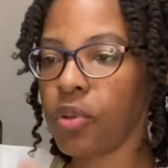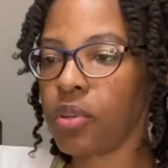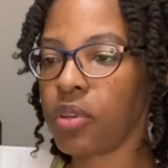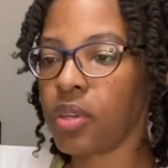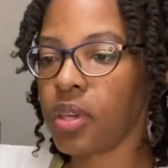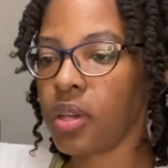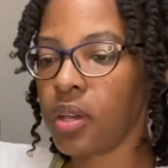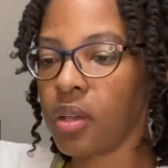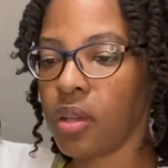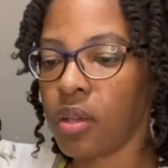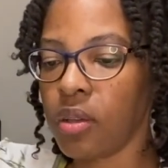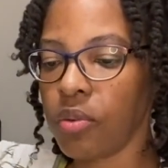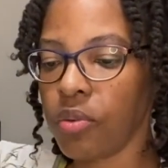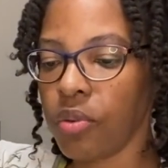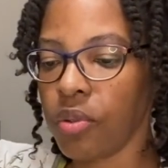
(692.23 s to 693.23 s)

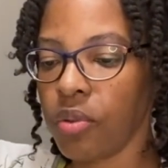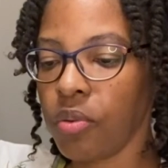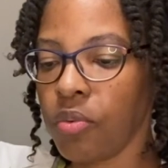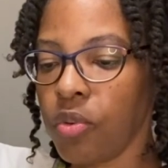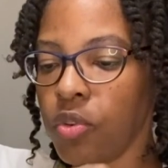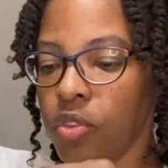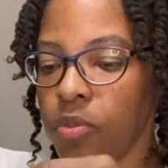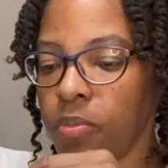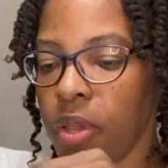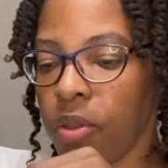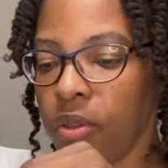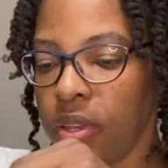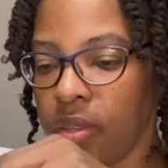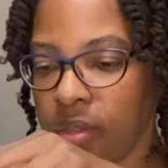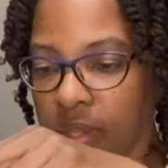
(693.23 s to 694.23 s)
the
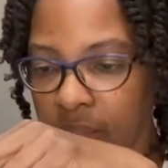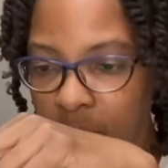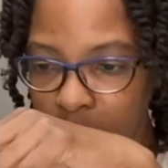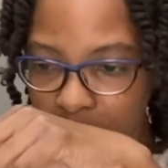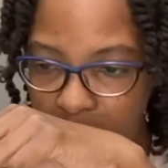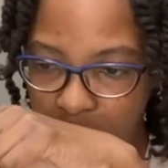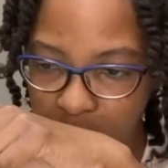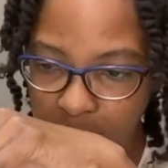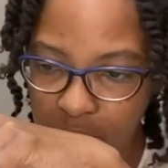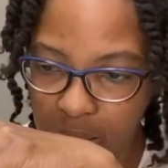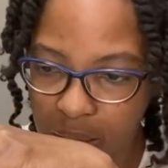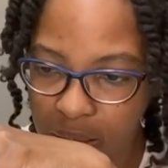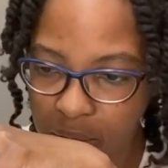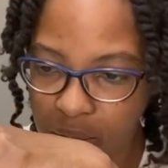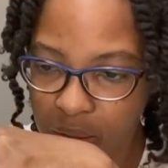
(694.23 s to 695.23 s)
rosemary stem
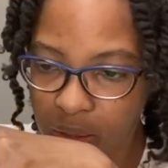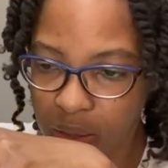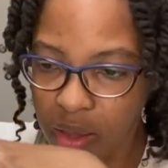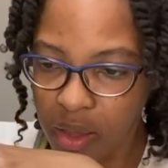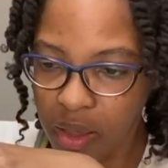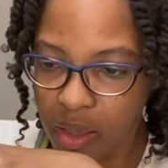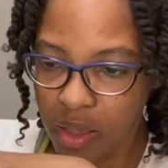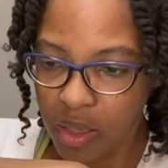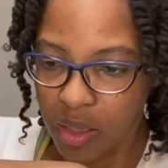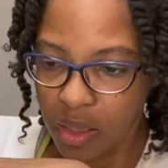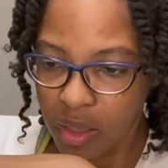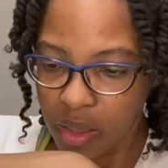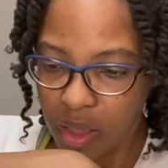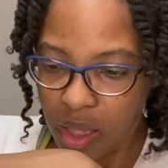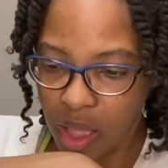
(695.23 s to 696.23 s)
inside,
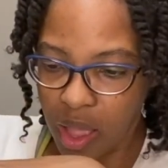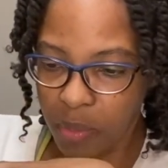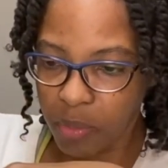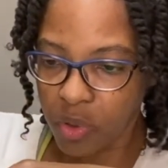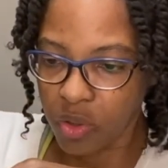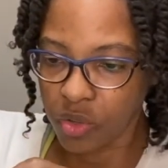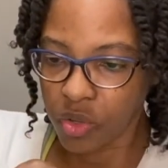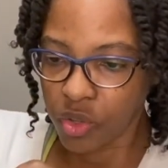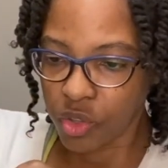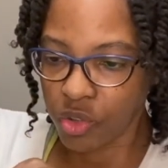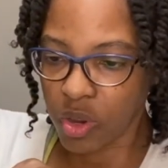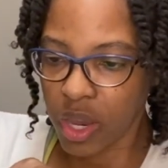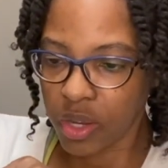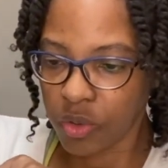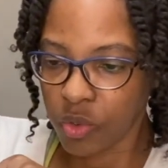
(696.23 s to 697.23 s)
I'm going to
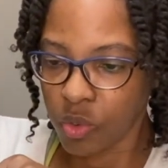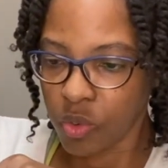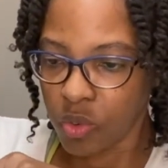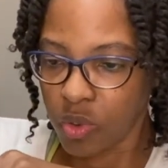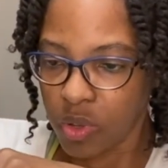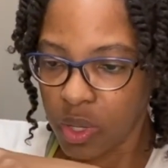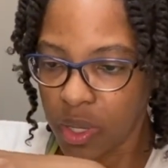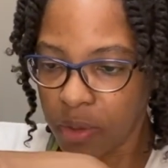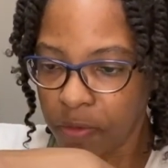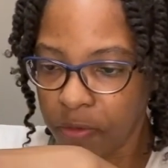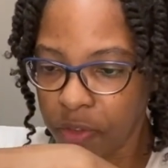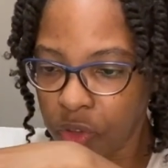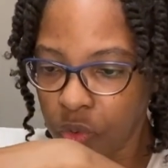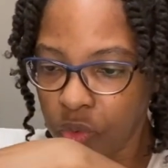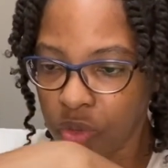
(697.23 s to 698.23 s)
try to
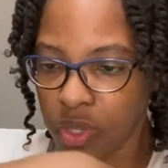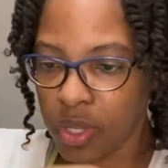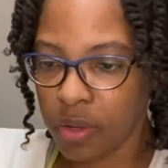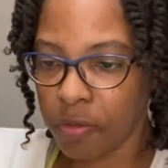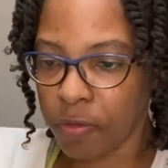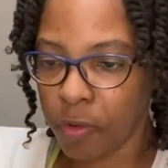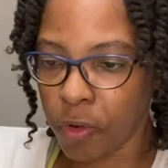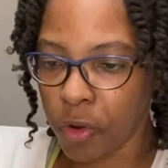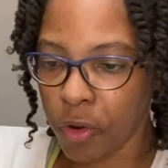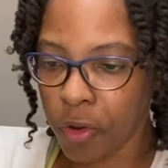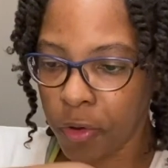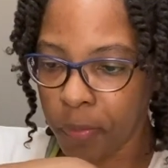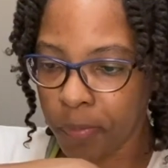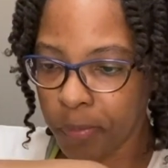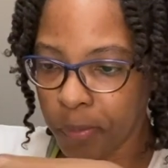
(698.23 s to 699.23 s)
infuse it
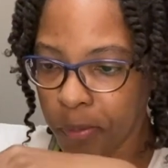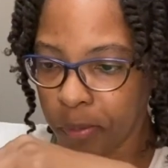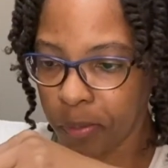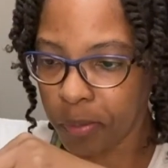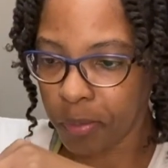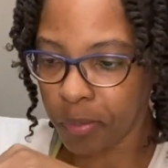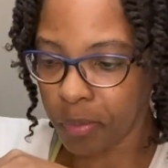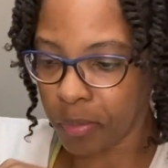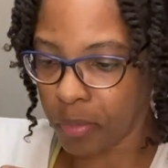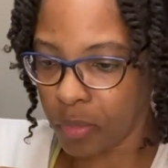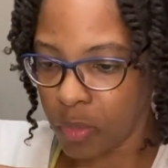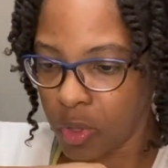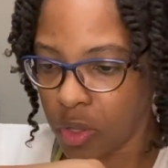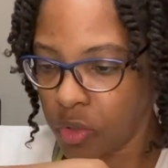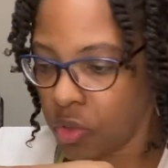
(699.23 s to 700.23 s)
for
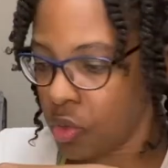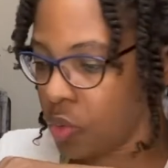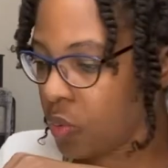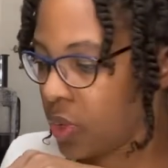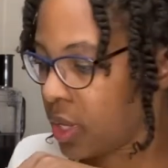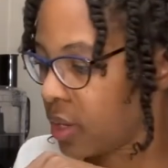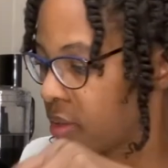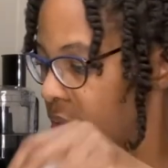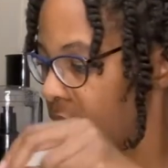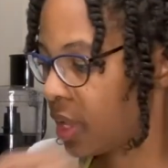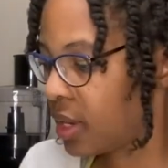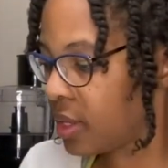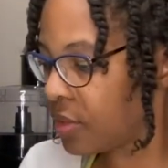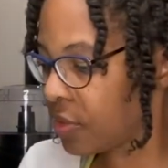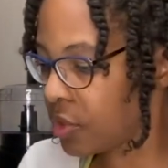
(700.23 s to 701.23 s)
2 weeks, at
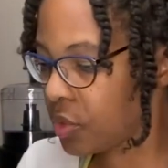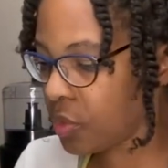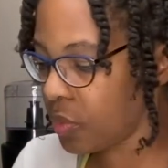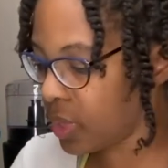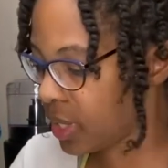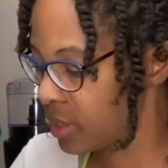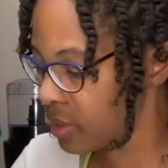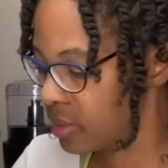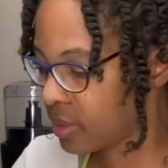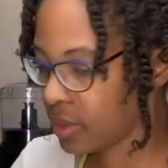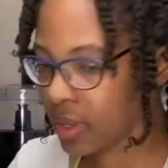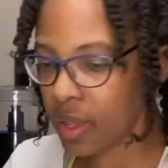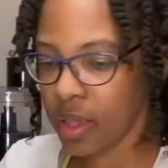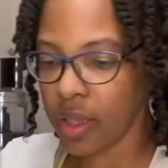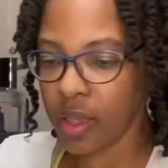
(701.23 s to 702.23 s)
least for 2 weeks,
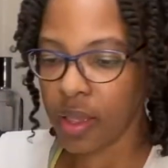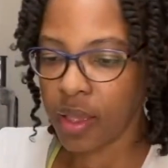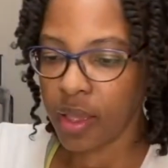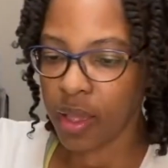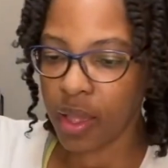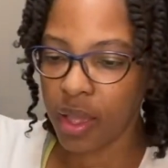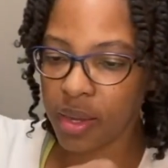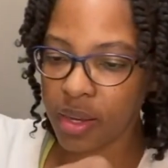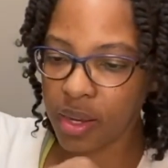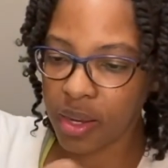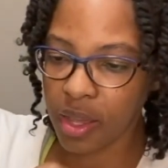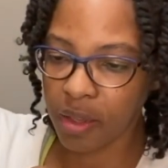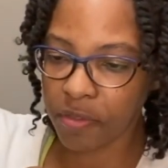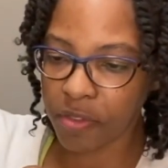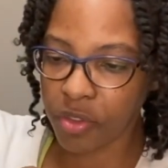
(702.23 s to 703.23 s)
and then
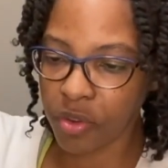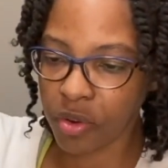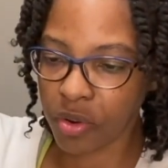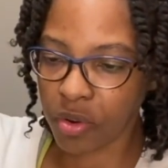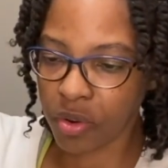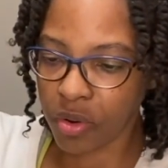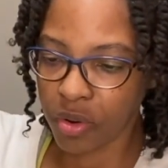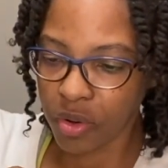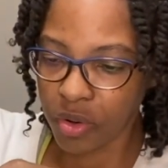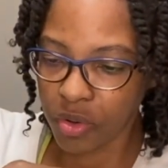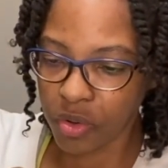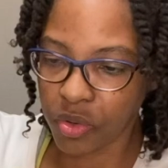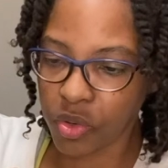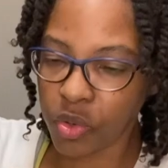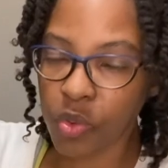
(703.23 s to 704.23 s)
after
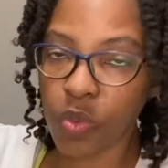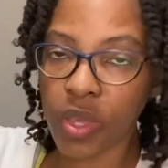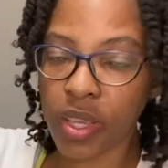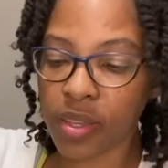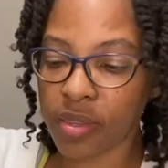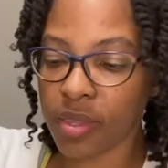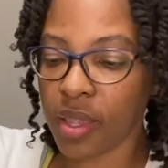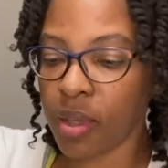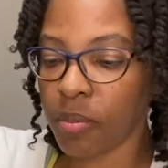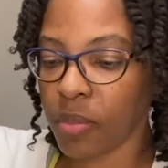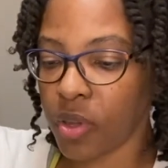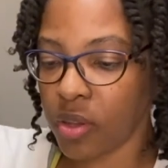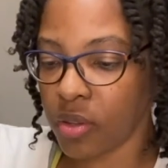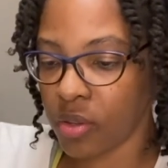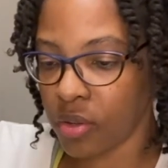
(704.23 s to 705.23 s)
2 weeks I'm
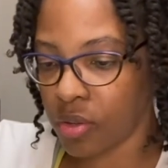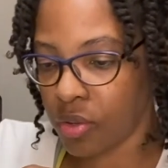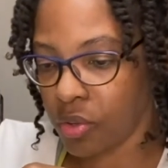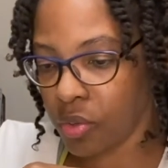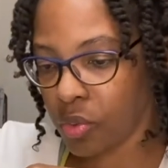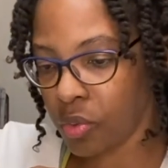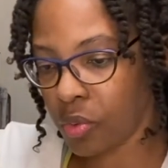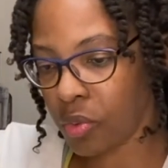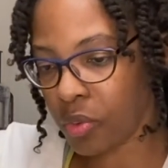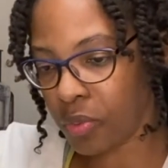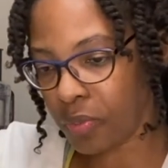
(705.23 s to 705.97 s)
going to